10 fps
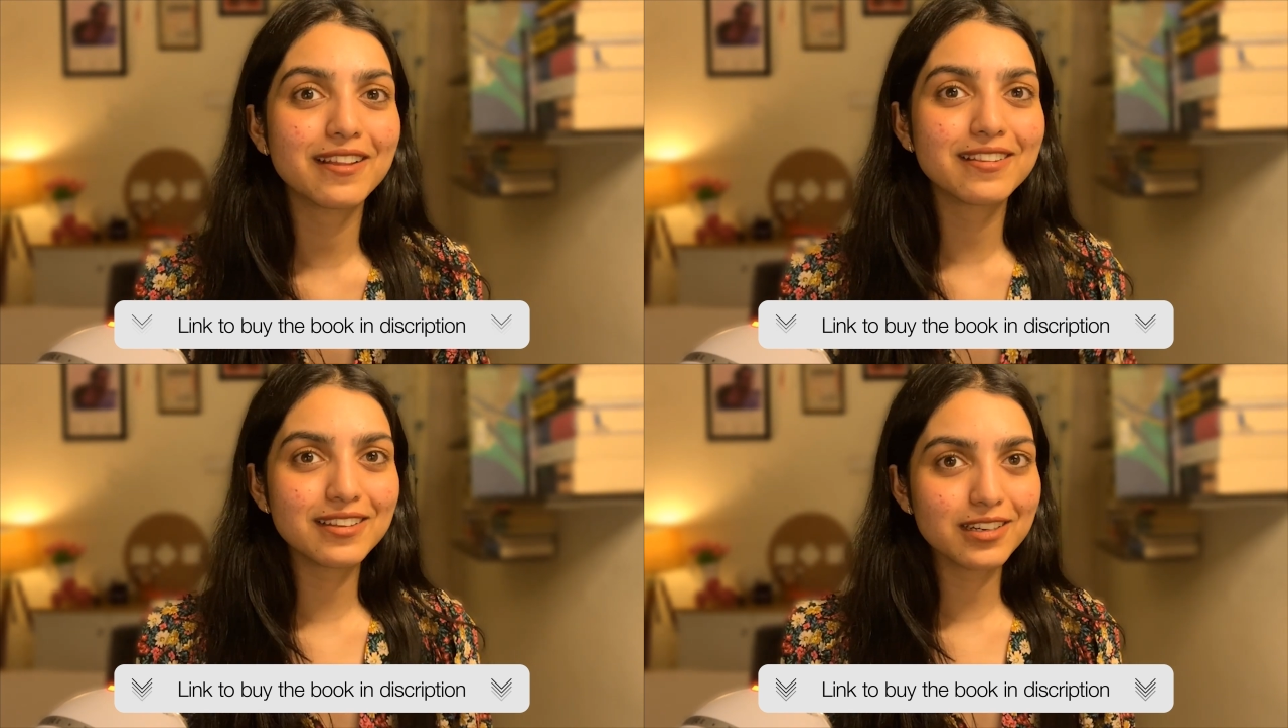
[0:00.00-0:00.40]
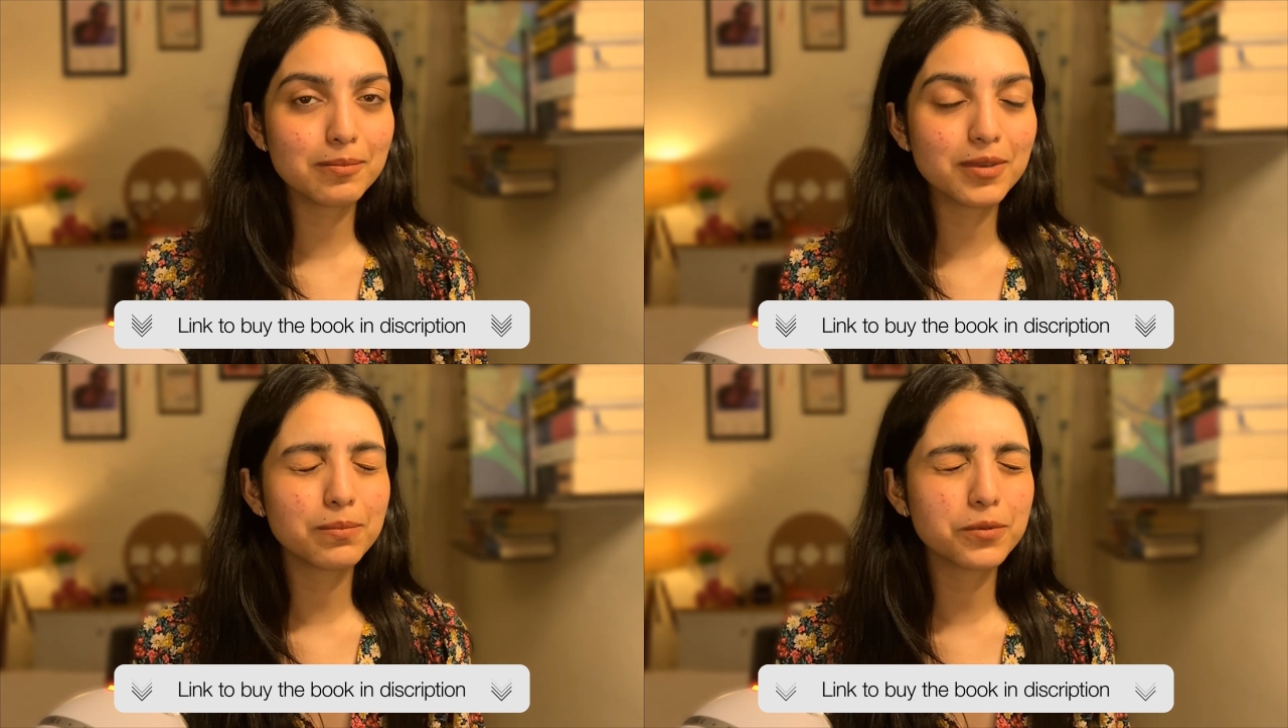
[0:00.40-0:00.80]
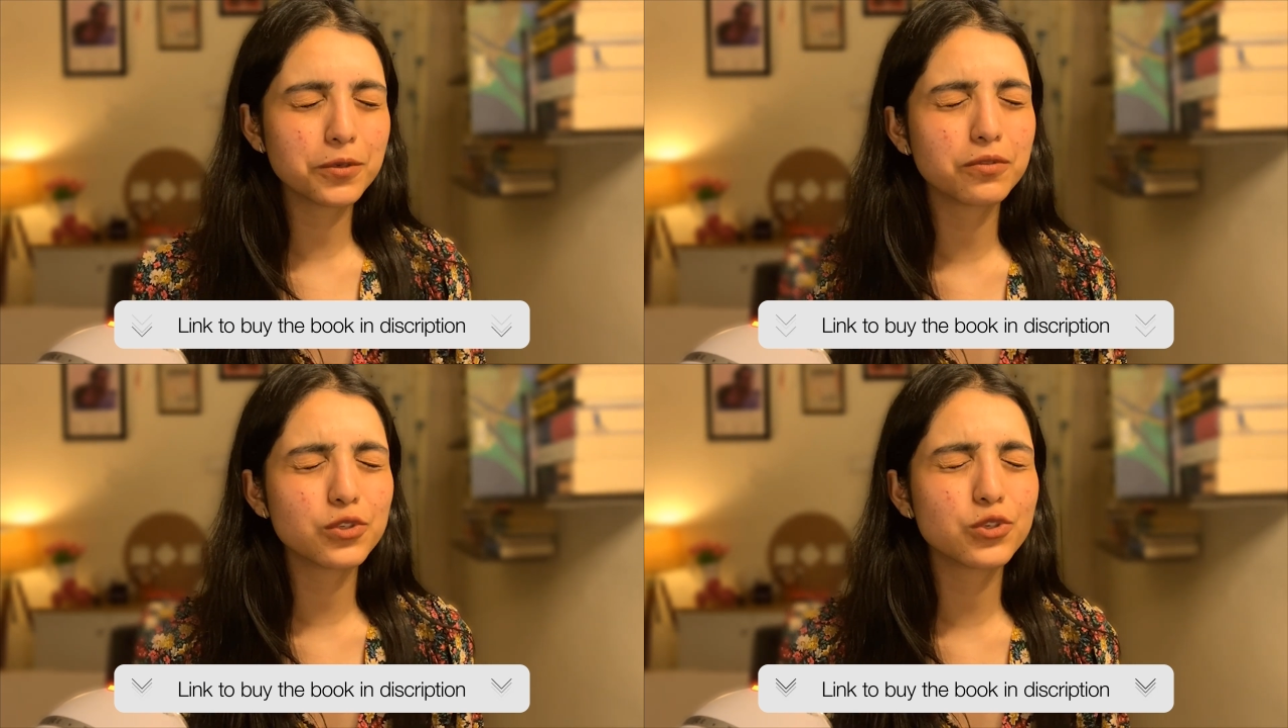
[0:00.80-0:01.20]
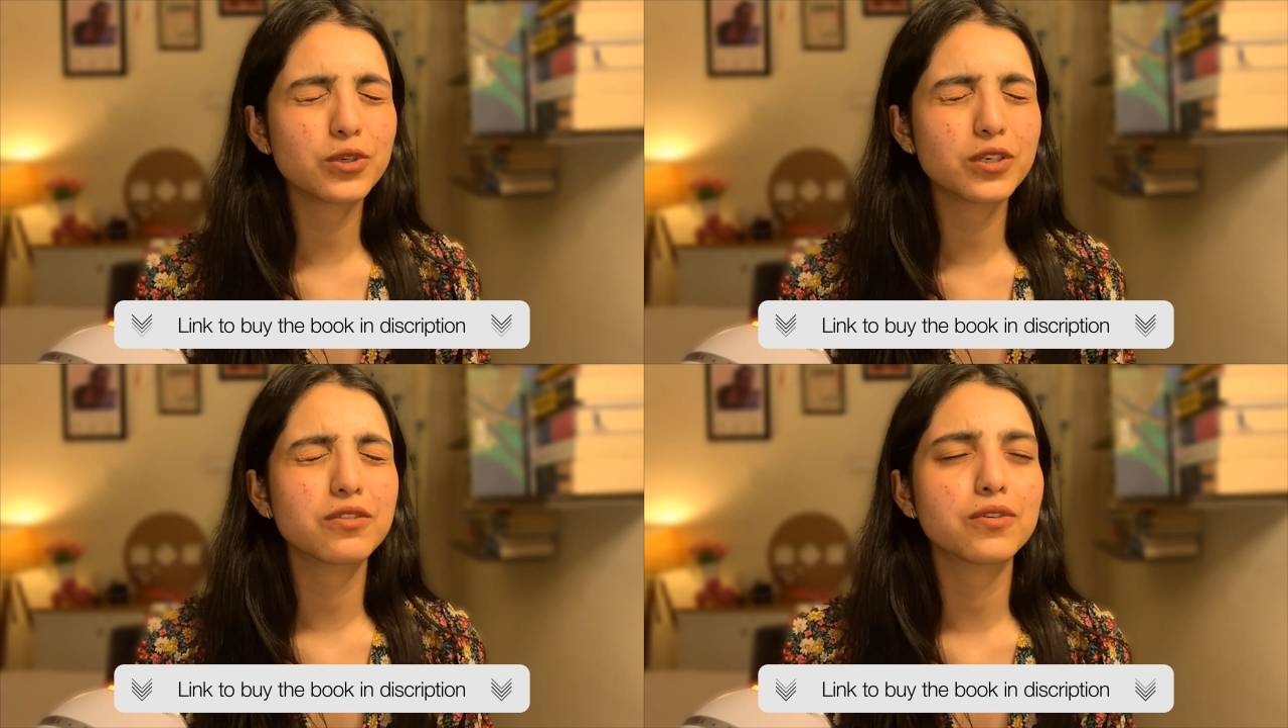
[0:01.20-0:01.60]
and I think it'll be a beautiful
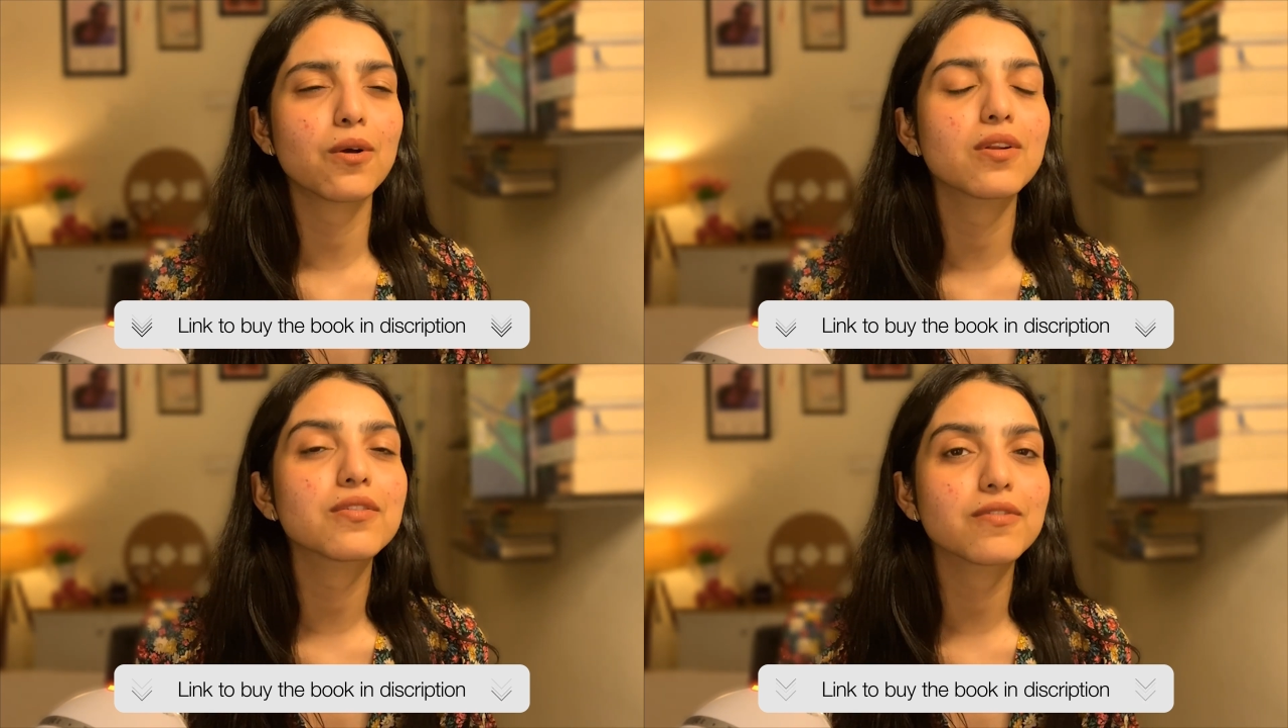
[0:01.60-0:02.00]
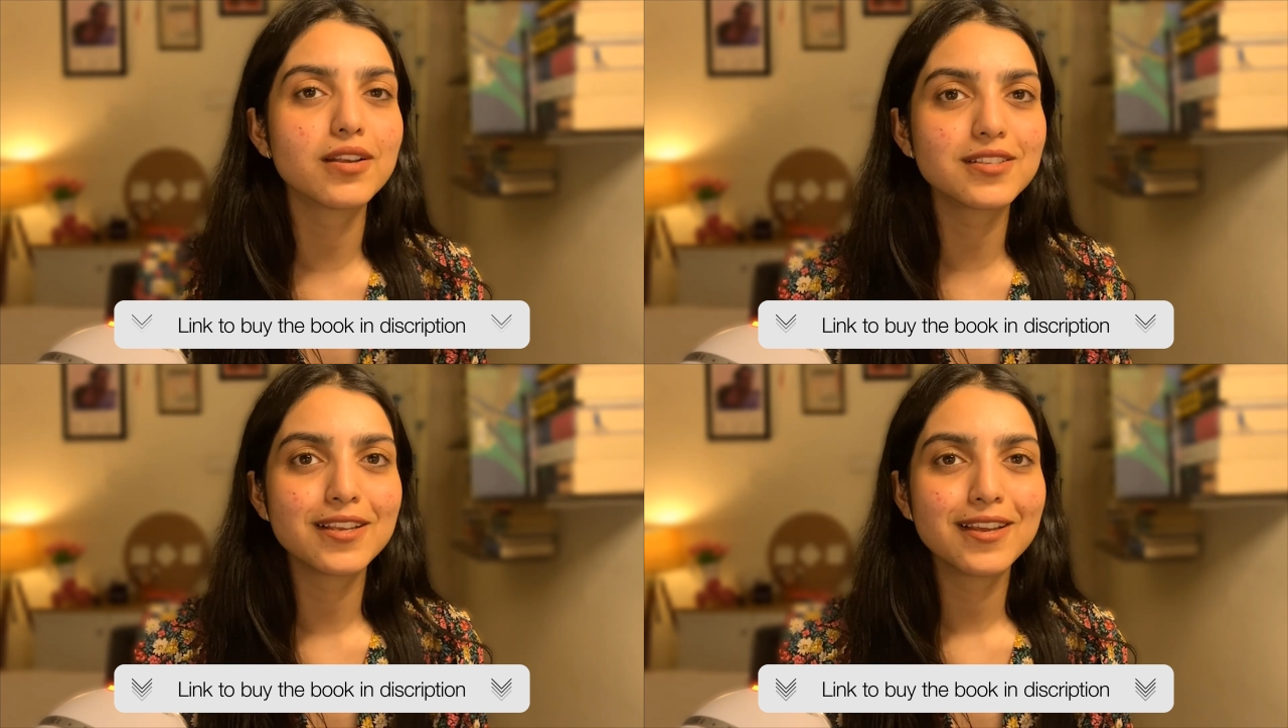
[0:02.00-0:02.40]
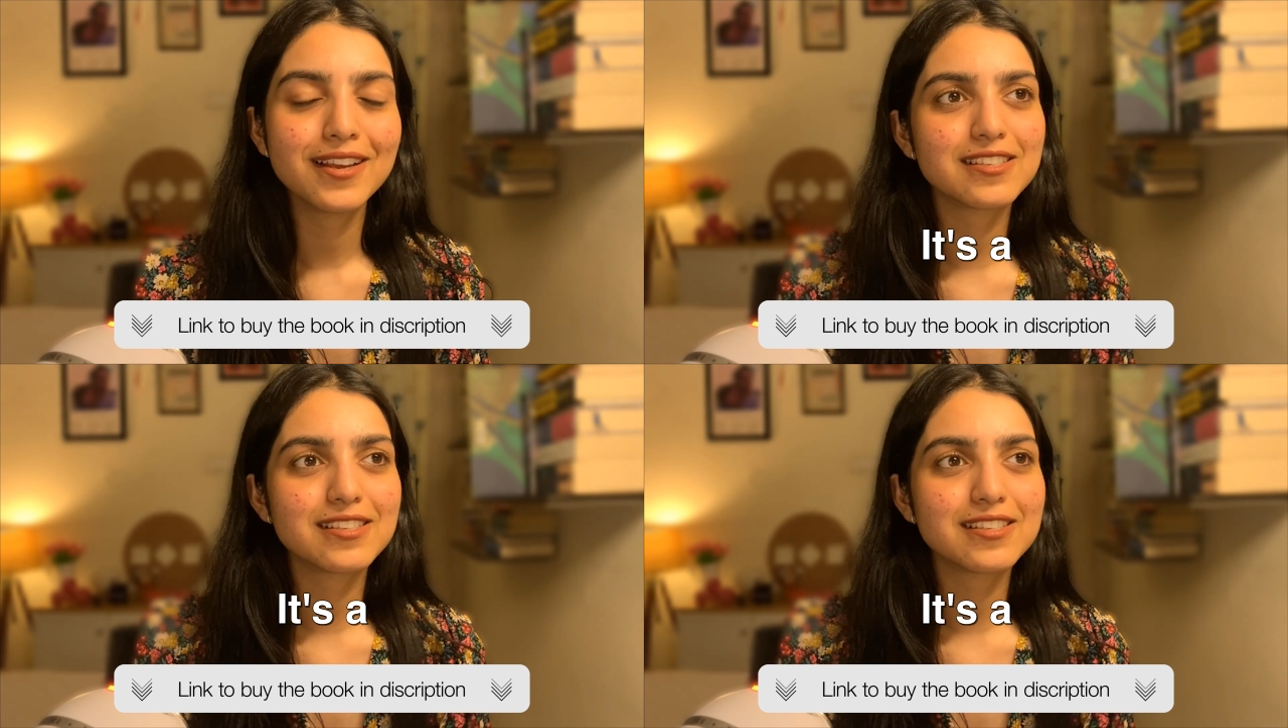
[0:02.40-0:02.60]
journey for all of us.